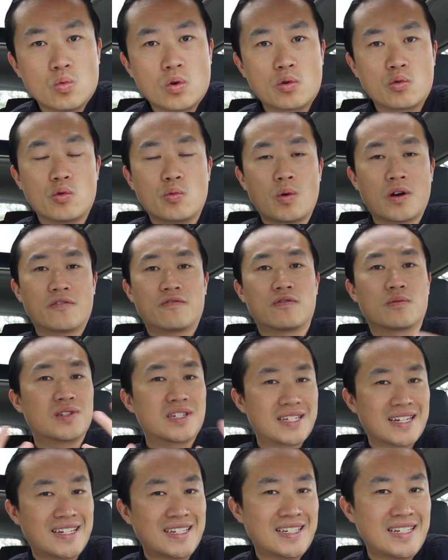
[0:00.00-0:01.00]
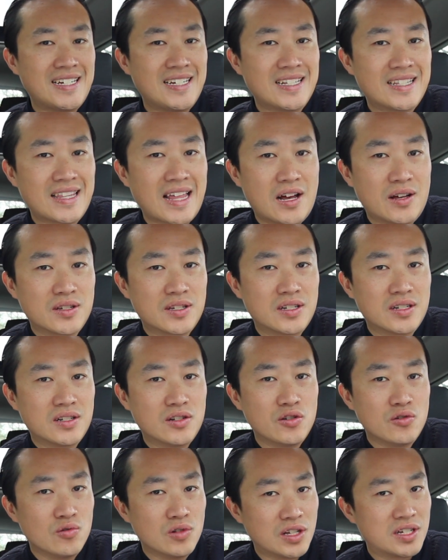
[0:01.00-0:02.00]
where we went from sixteen thousand
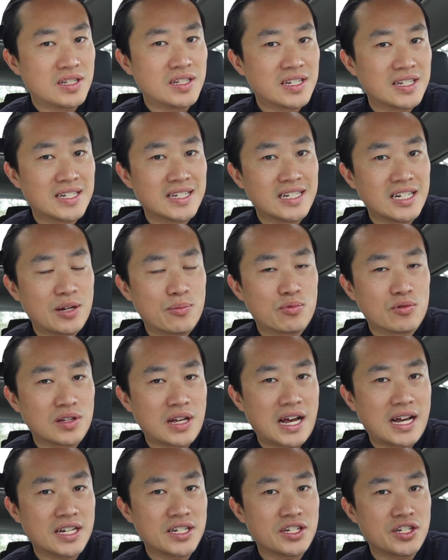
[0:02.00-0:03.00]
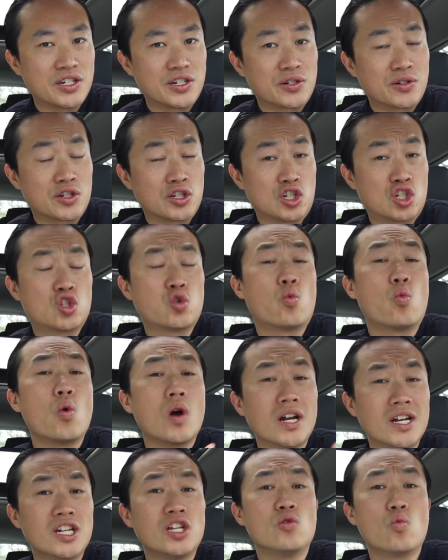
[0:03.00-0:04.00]
new listings in April last year to
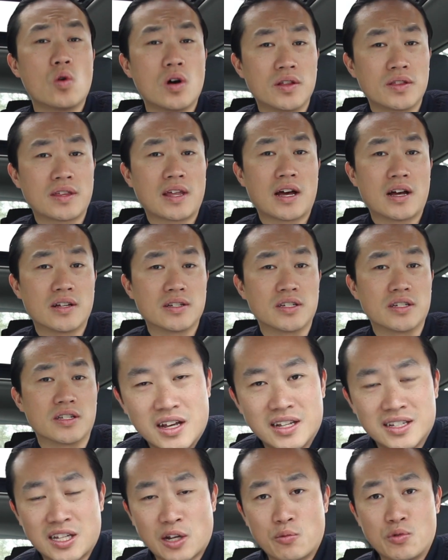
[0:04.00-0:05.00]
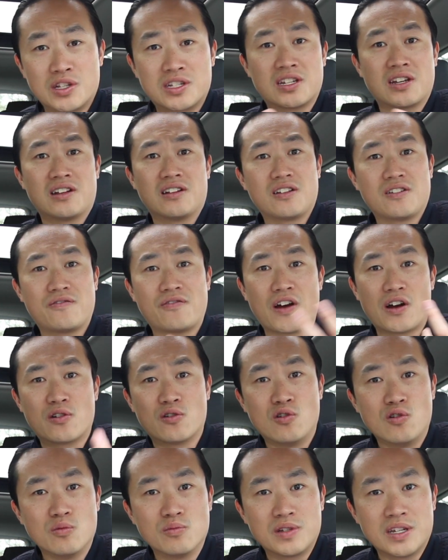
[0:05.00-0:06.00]
twenty-one thousand. It's like we suddenly
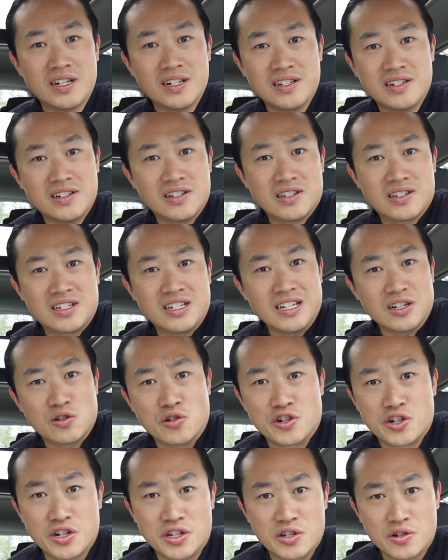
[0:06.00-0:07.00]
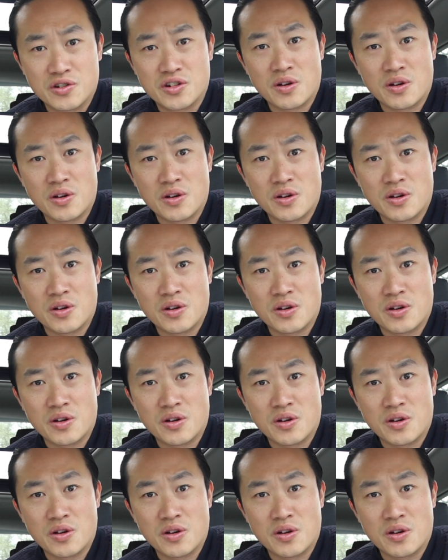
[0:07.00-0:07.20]
found homes hidden in seat cushions or